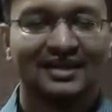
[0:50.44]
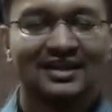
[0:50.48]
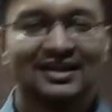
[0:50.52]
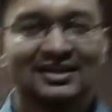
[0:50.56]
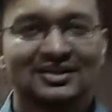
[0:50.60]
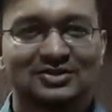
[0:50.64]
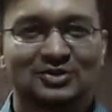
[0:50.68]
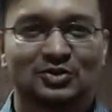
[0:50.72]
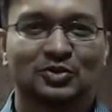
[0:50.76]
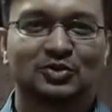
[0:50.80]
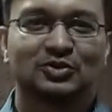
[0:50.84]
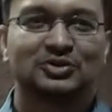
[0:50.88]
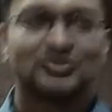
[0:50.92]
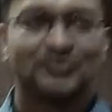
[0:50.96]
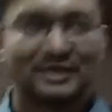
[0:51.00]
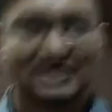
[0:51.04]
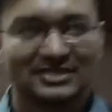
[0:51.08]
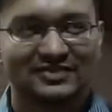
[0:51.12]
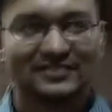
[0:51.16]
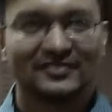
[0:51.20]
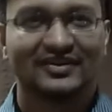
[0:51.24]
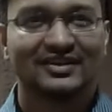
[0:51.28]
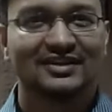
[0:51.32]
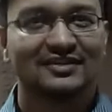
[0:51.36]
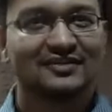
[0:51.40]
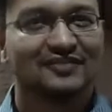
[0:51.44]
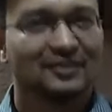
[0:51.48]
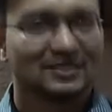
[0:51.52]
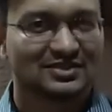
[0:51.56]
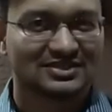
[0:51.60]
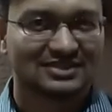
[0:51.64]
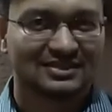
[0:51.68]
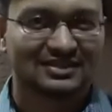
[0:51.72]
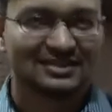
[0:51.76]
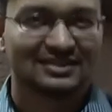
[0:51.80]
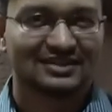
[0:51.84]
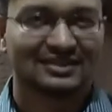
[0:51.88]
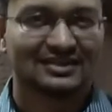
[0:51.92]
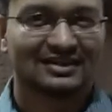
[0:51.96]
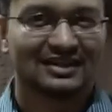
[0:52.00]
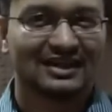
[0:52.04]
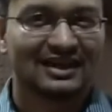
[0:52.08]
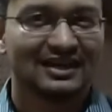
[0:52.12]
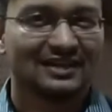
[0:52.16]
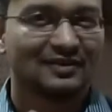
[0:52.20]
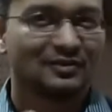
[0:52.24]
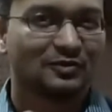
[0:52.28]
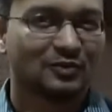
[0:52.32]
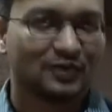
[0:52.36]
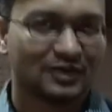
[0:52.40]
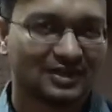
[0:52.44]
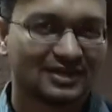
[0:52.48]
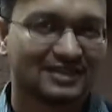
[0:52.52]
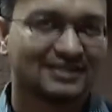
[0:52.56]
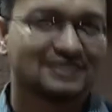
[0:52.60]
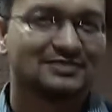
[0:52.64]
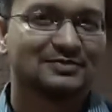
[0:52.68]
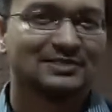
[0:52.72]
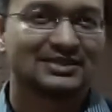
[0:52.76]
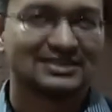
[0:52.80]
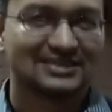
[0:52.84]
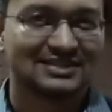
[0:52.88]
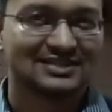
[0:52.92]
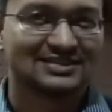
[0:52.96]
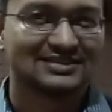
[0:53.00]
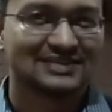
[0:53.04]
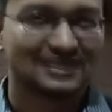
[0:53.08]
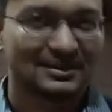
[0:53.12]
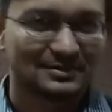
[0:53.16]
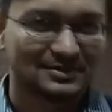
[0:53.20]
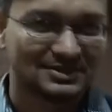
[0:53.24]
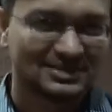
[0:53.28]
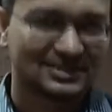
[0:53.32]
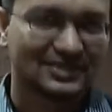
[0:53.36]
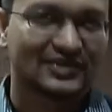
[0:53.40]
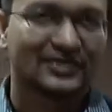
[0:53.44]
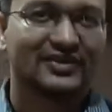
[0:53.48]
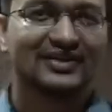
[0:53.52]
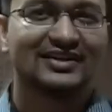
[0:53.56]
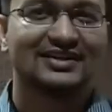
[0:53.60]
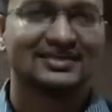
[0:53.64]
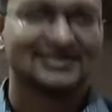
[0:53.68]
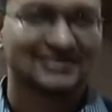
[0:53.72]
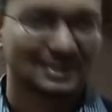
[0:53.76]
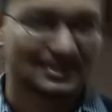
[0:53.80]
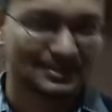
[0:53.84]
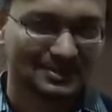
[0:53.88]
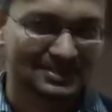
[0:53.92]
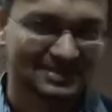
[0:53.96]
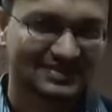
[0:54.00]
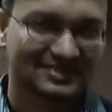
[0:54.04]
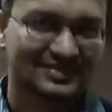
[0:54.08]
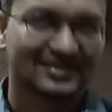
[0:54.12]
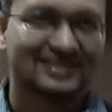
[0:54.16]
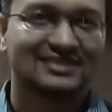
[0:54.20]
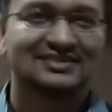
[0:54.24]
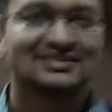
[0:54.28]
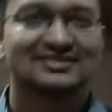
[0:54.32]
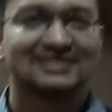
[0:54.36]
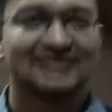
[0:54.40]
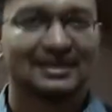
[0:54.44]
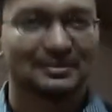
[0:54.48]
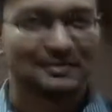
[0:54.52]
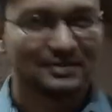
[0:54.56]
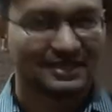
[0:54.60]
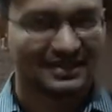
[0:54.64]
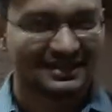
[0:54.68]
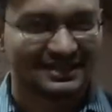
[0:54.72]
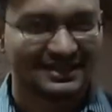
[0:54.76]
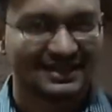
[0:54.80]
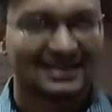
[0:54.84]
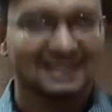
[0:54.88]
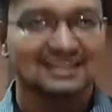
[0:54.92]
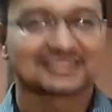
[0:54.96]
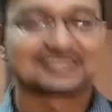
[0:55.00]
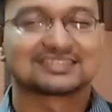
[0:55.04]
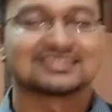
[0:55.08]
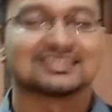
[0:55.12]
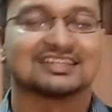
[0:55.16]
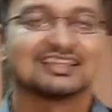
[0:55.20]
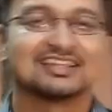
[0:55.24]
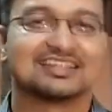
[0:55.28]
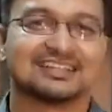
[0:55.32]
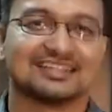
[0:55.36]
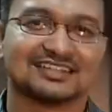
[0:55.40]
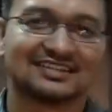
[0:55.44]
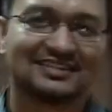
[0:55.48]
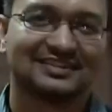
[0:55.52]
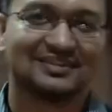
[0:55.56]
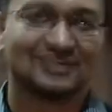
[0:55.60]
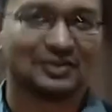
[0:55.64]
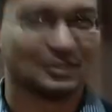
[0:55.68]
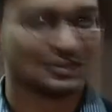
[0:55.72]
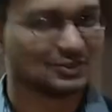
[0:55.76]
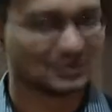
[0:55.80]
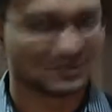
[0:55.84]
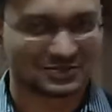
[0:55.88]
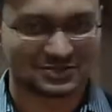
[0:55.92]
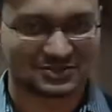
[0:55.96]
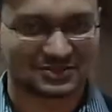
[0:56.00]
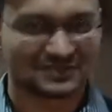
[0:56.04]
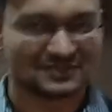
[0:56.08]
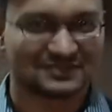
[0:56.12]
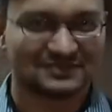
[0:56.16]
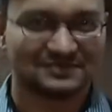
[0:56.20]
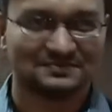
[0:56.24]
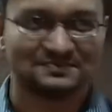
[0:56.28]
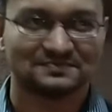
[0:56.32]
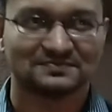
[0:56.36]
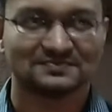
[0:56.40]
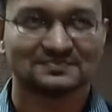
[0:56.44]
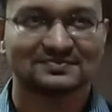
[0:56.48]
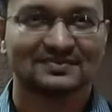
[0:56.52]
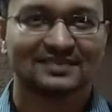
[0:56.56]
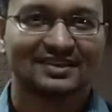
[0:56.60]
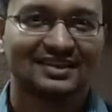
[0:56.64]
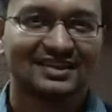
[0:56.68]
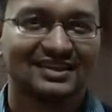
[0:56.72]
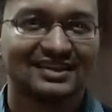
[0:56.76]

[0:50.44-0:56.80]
So specifically for uh, I work in basically cybersecurity, cyber threats, cyber attacks, and all those stuff.